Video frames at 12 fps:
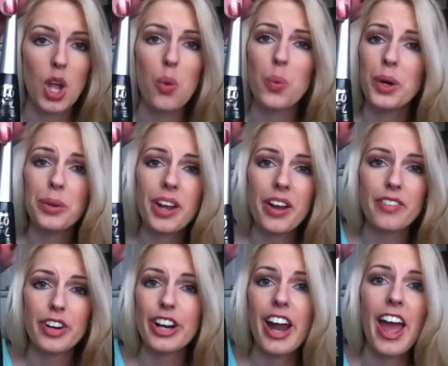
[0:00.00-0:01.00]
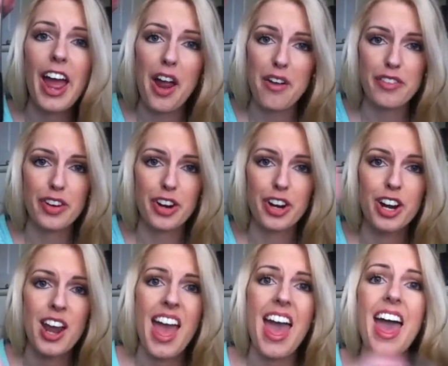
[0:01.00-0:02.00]
will never, ever,
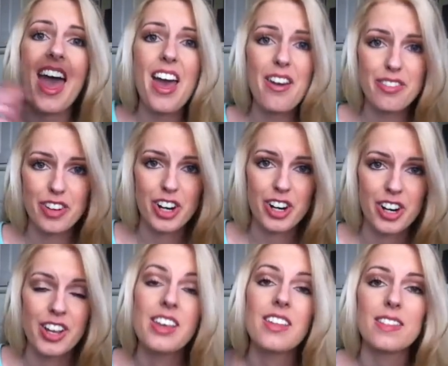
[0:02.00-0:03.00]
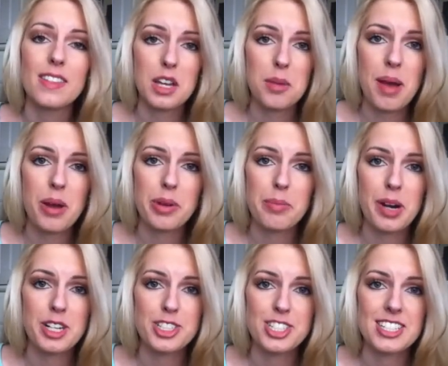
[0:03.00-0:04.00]
ever think about
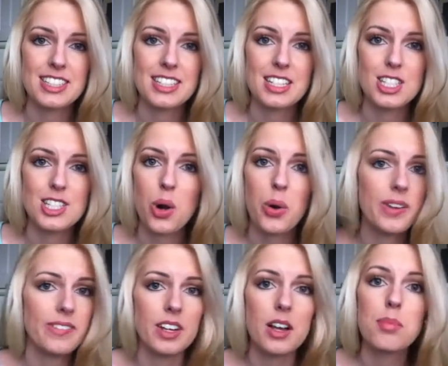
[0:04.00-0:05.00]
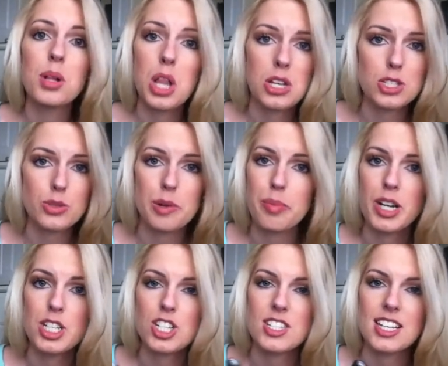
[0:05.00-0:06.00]
repurchasing this or even come close to
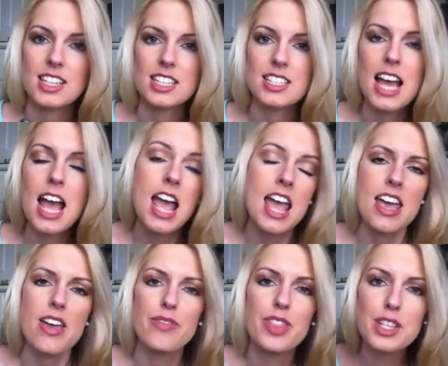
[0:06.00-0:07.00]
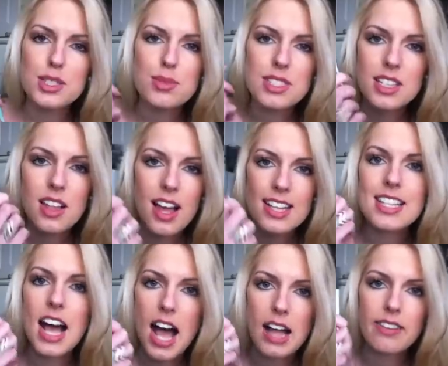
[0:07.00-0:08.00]
repurchasing this. If this was the last
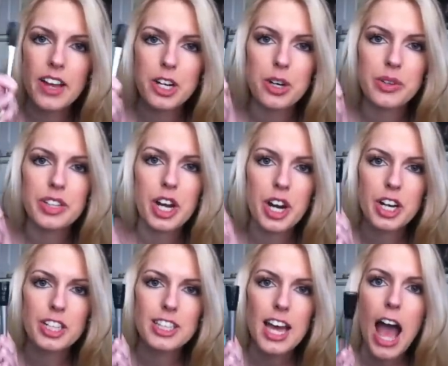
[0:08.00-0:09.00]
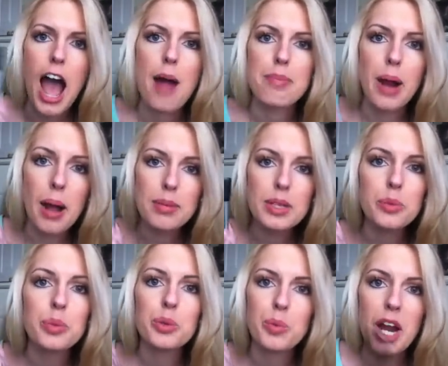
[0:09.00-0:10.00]
eyeliner on the earth, I probably
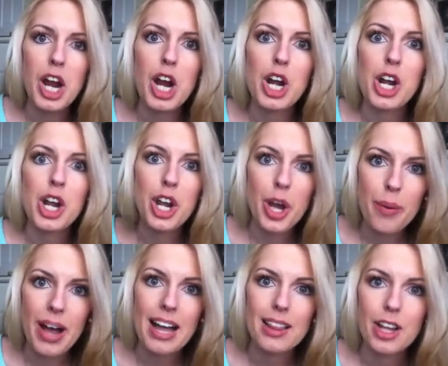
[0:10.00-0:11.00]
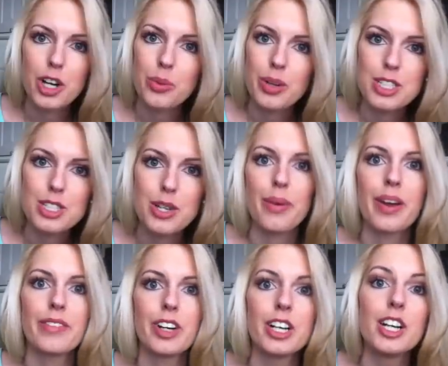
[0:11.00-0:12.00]
would wear no eyeliner
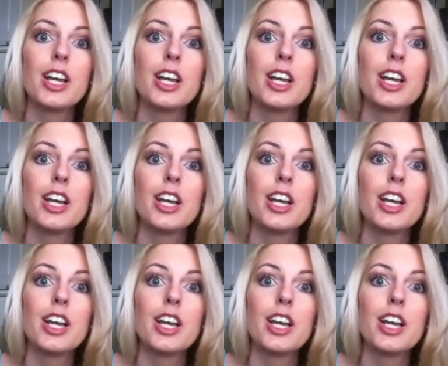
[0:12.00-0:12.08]
whatsoever.